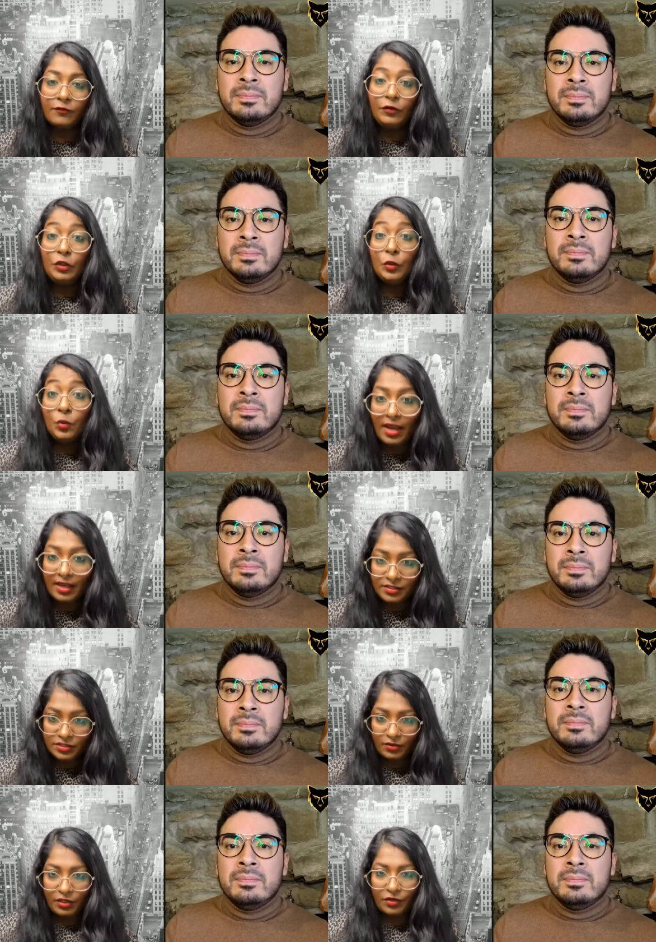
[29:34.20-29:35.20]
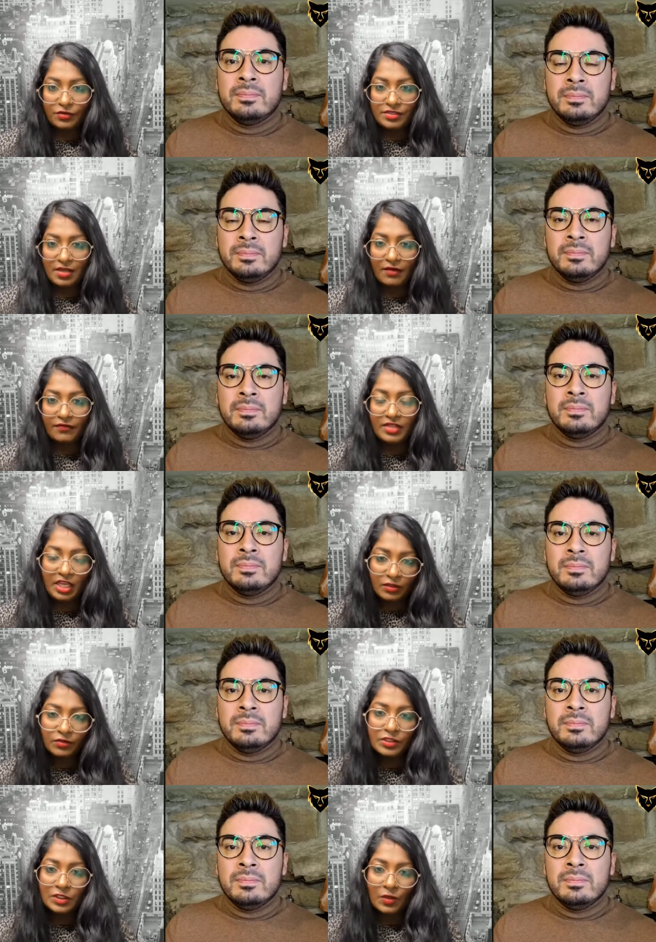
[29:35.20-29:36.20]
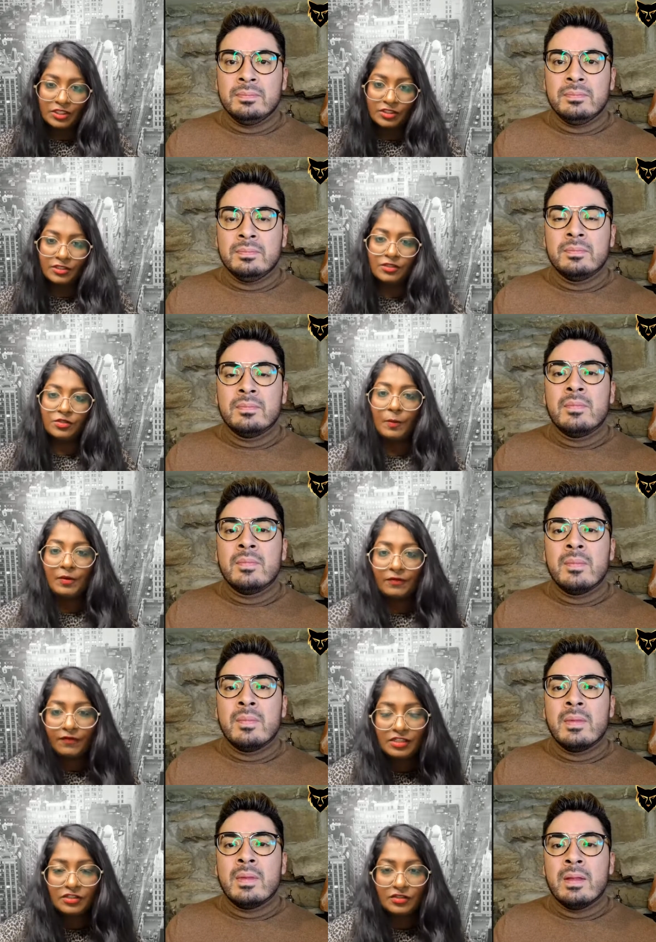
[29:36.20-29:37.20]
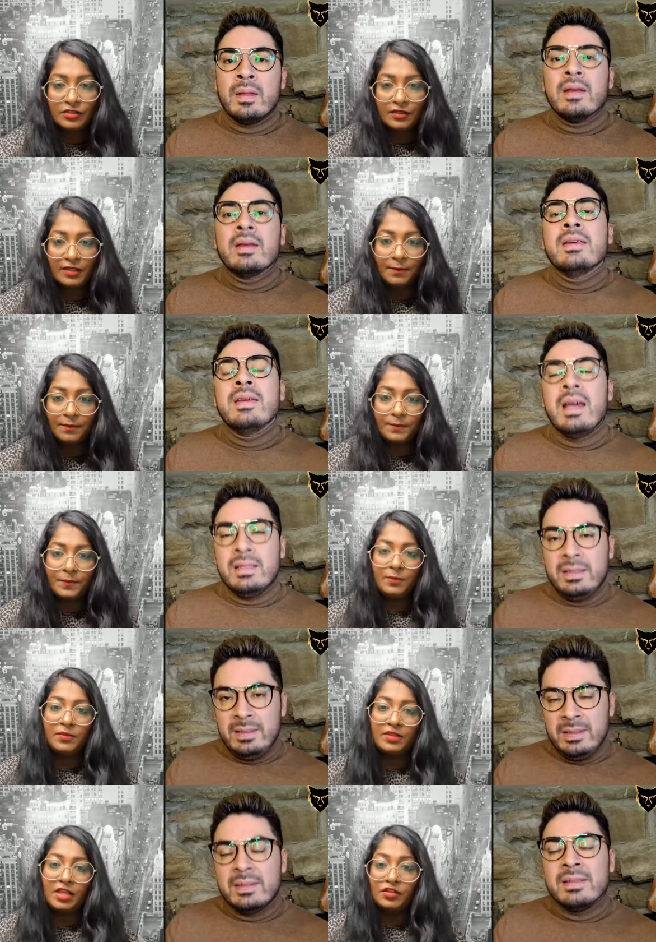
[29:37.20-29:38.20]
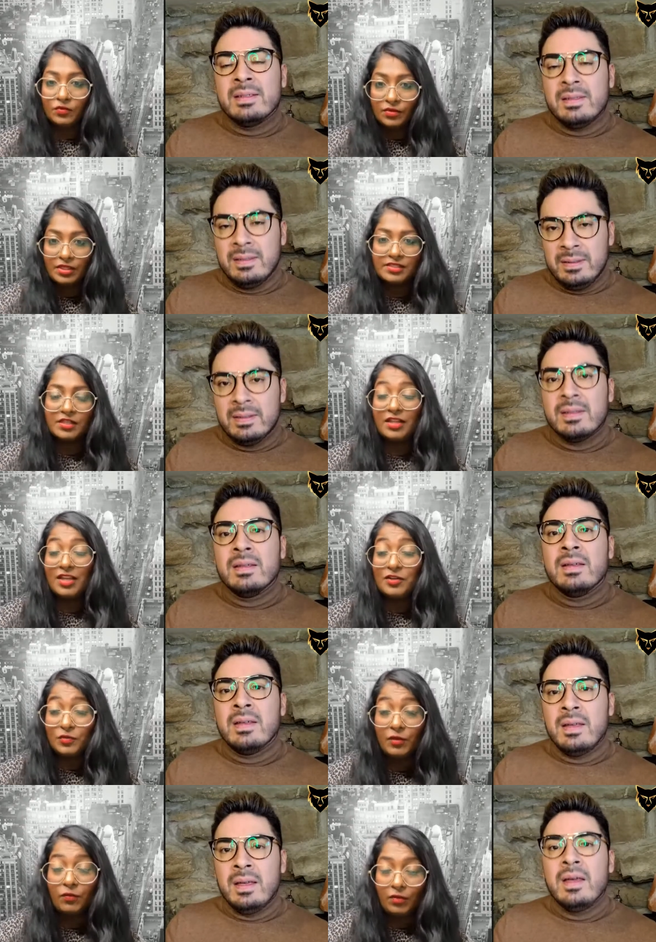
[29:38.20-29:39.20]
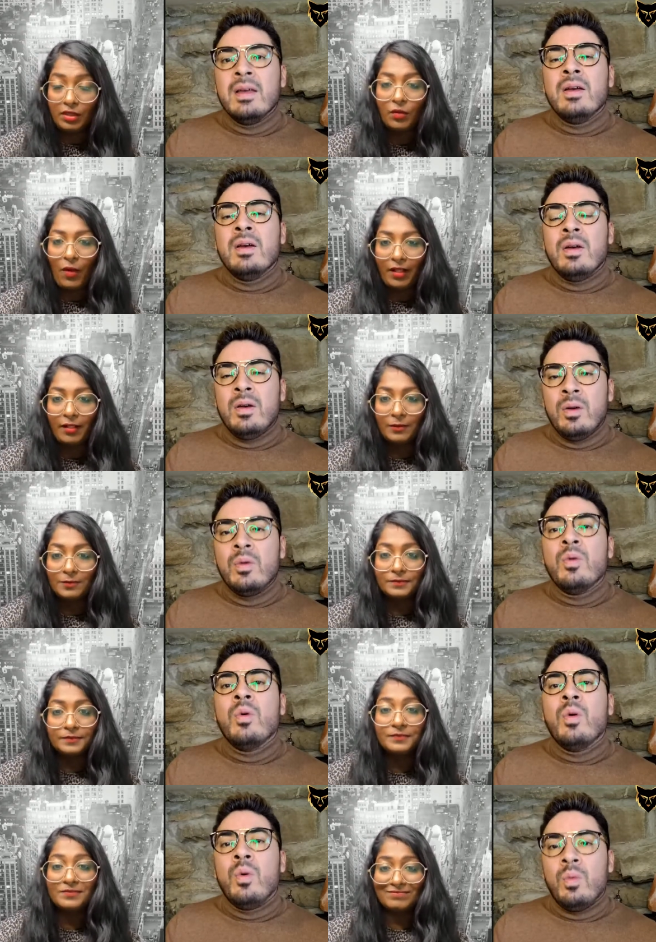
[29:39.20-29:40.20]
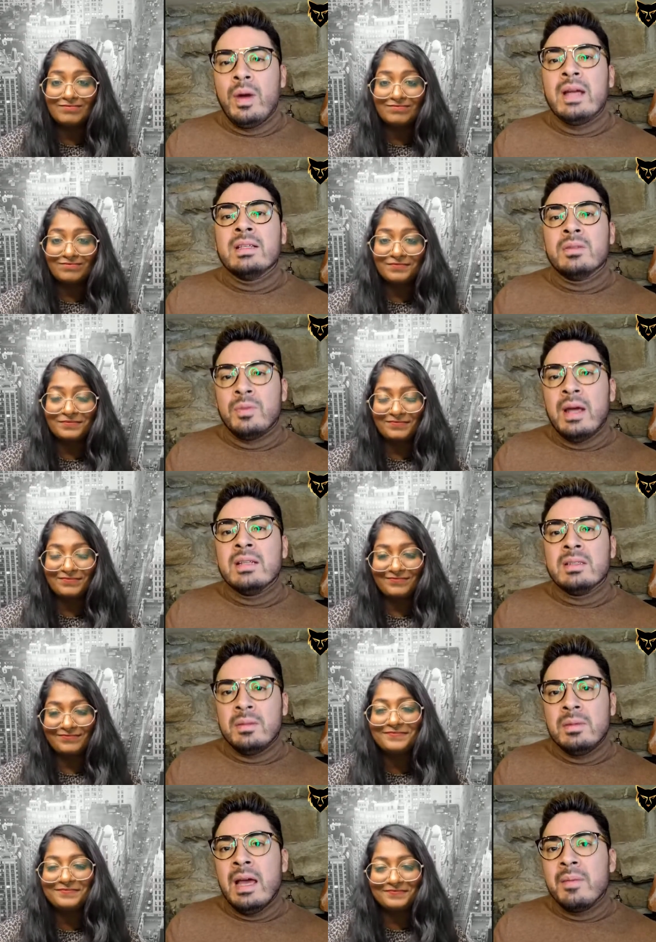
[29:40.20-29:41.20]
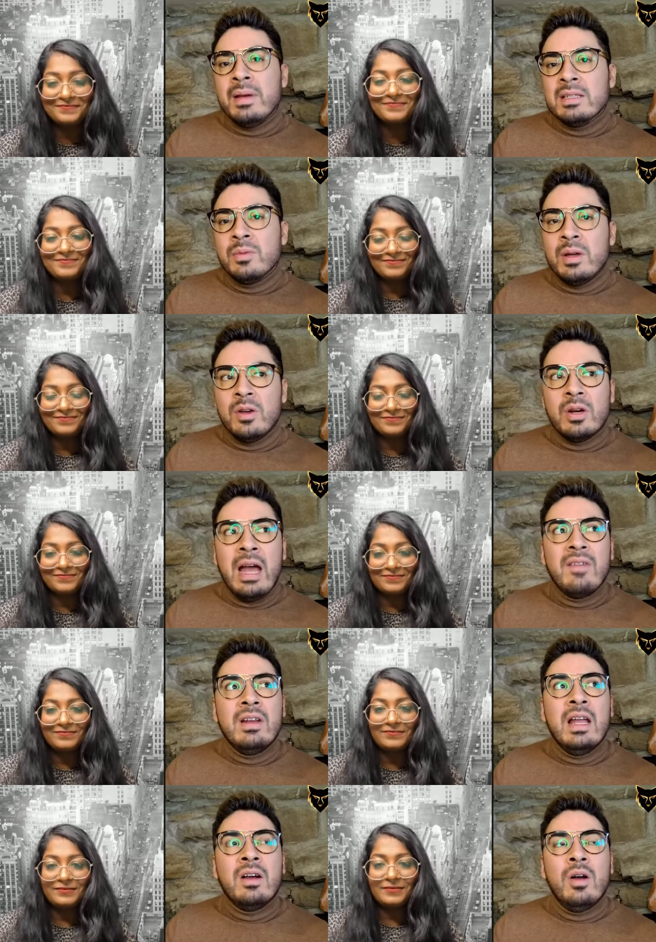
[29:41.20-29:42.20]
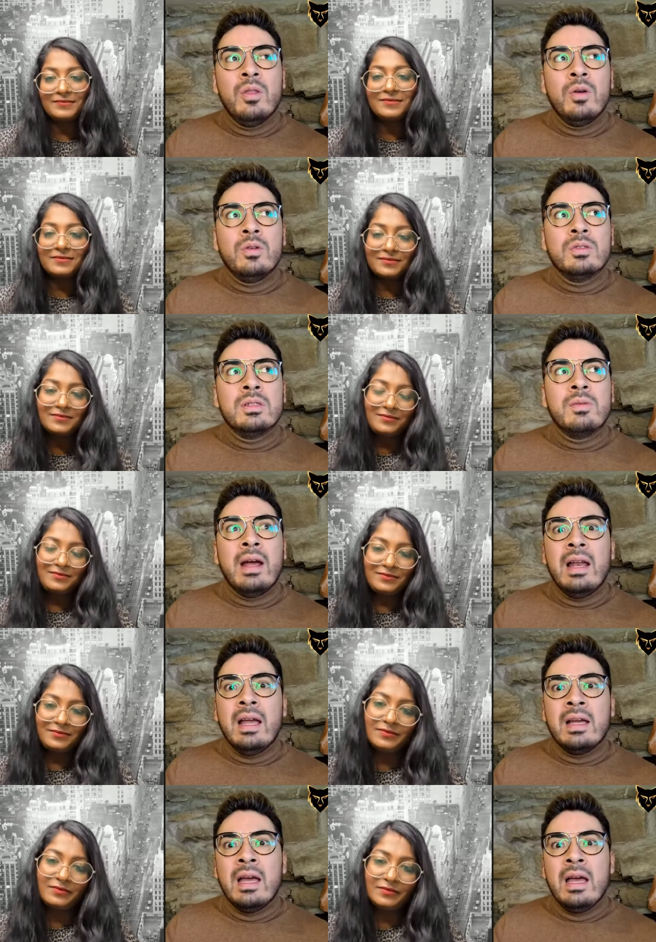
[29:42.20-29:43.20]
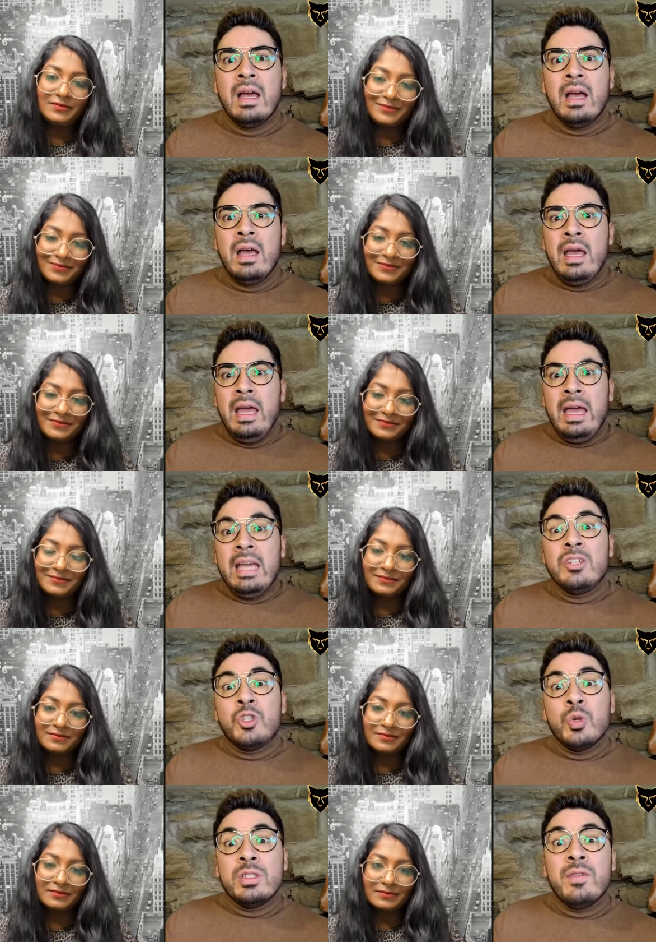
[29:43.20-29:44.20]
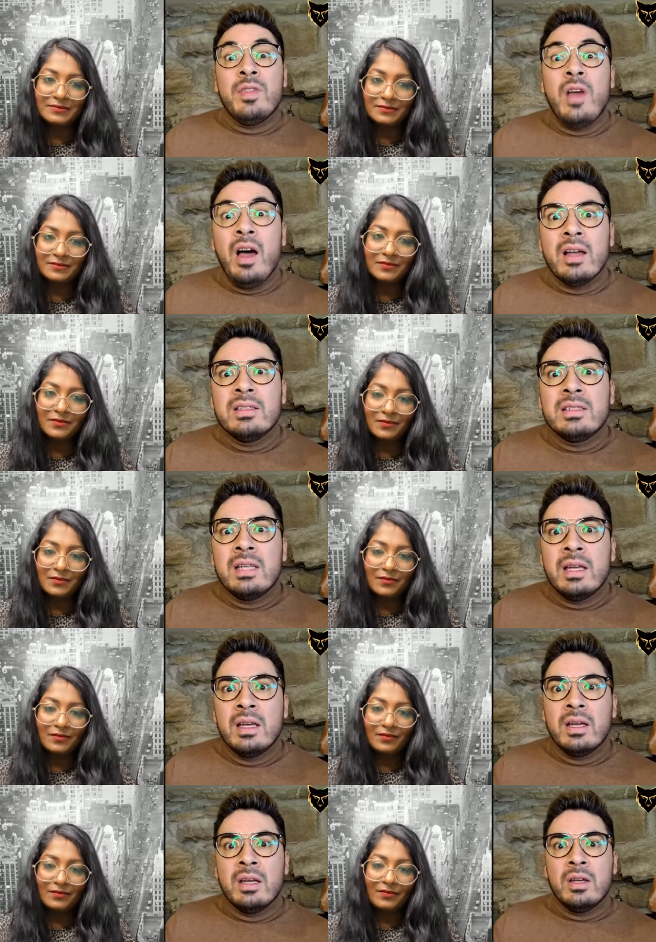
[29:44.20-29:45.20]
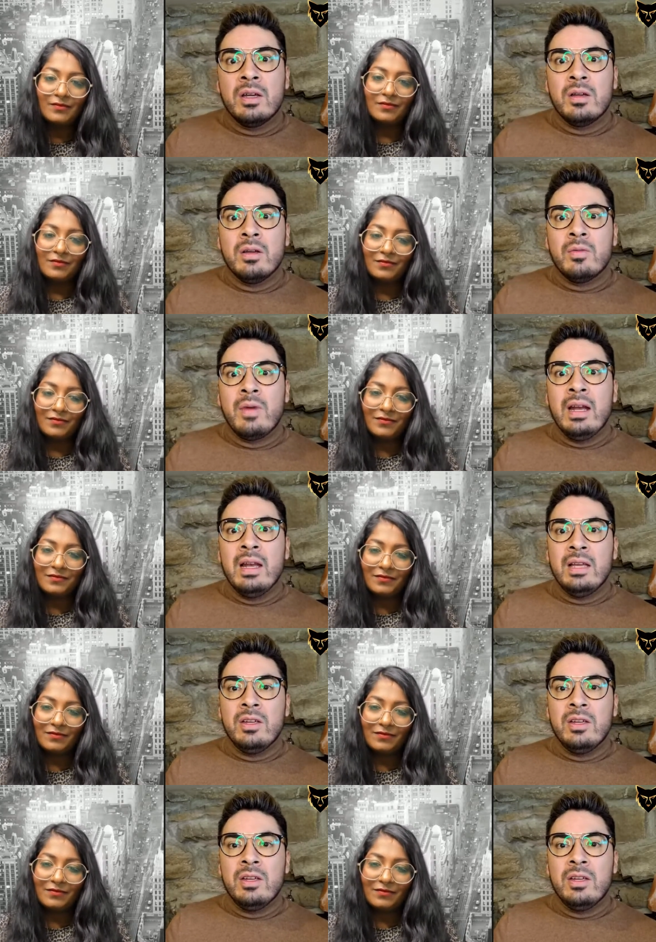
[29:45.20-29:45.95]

Speaker 1: of you answering yourself take those questions to a professional and yes. people that do this and they do it really well
Speaker 2: right right yeah because when you're having like all those right like intrusive thoughts right like